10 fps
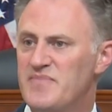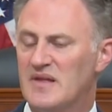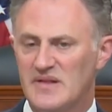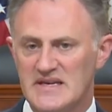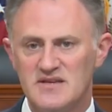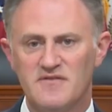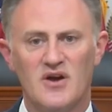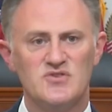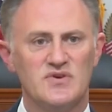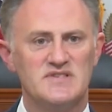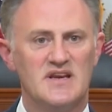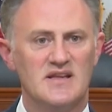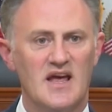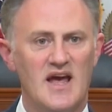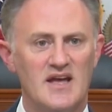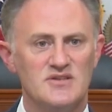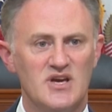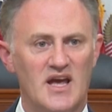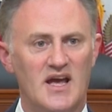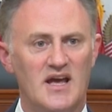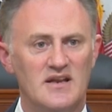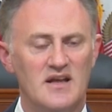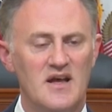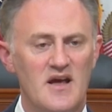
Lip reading: the list of countries that engage in